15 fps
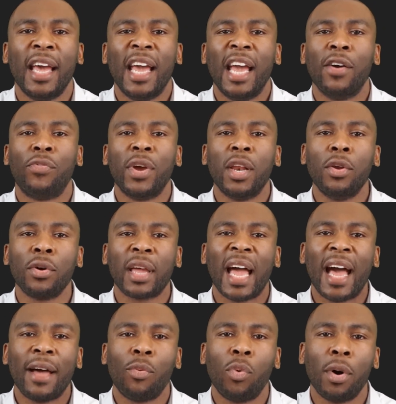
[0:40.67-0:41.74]
If we look
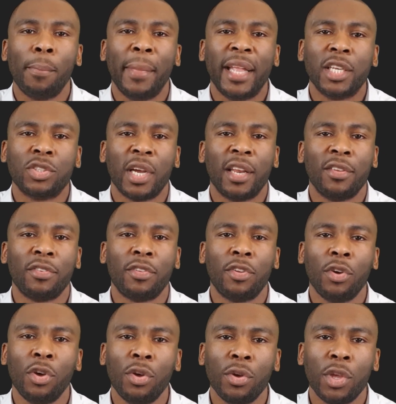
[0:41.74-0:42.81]
at what many traders
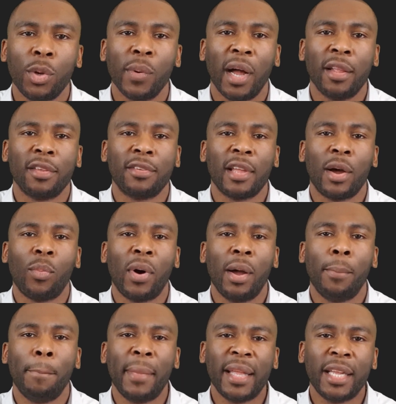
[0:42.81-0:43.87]
do, you understand why
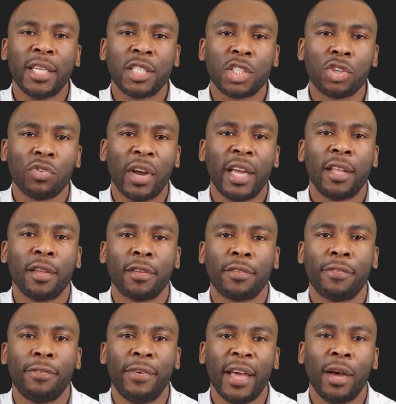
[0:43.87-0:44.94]
many traders
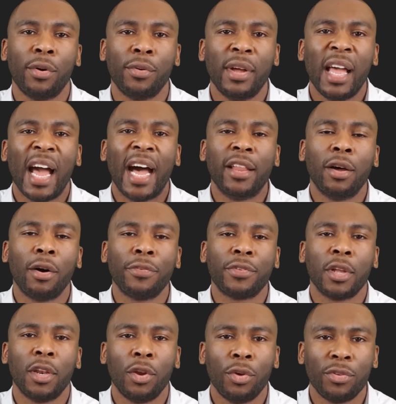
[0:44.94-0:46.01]
fail and
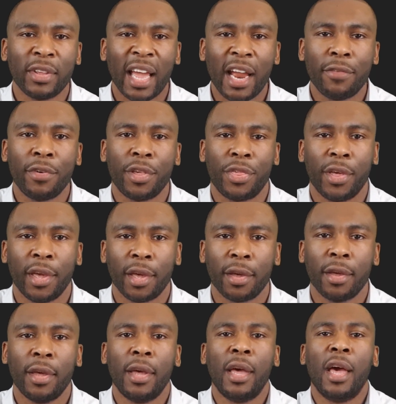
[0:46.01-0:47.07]
often lose everything.
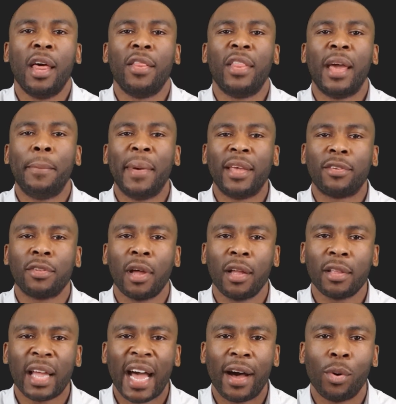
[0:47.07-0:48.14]
They may
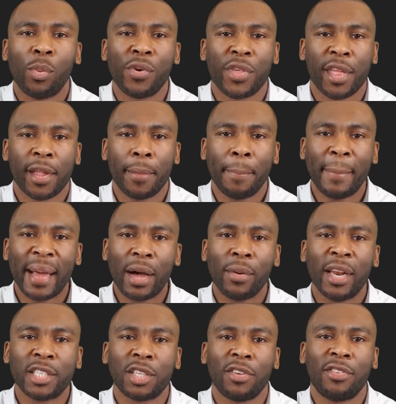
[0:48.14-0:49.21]
start out with an amount,
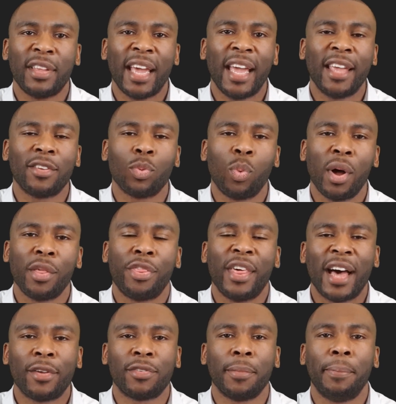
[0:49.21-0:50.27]
let's just say it's
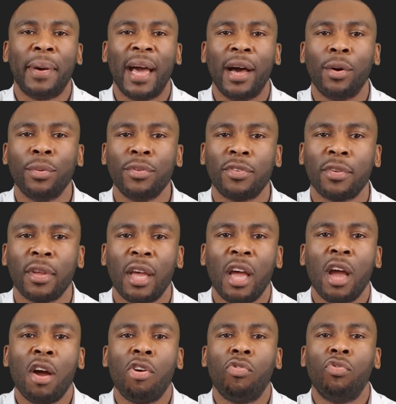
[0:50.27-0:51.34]
£1,000.
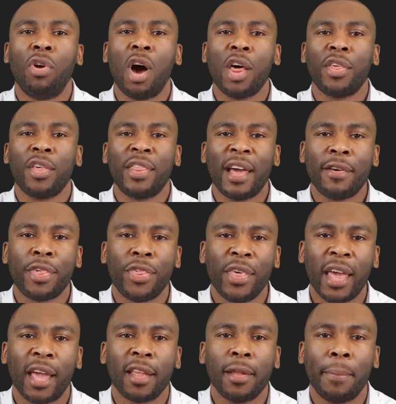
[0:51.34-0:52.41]
Rather than
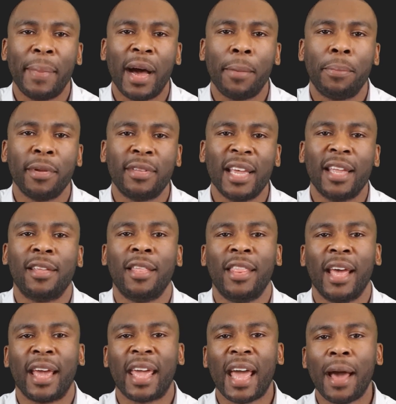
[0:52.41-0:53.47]
thinking about protecting
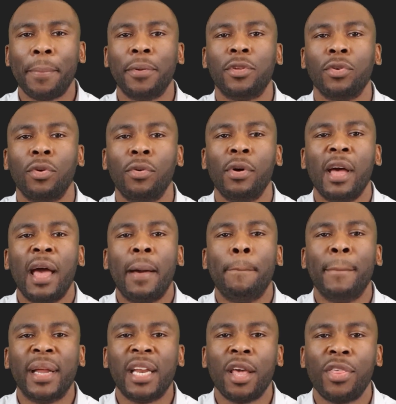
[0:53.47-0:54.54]
their capital,
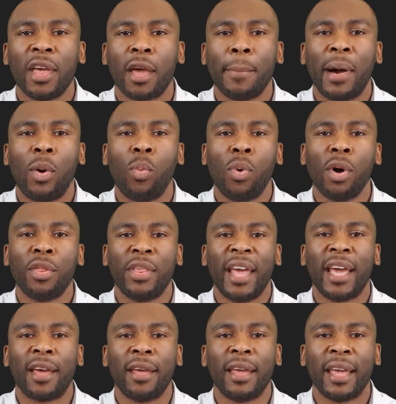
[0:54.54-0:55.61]
many think about what they
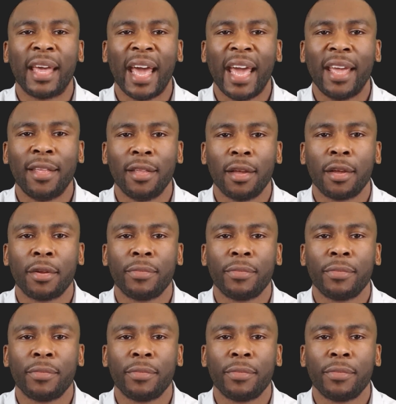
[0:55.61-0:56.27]
can gain.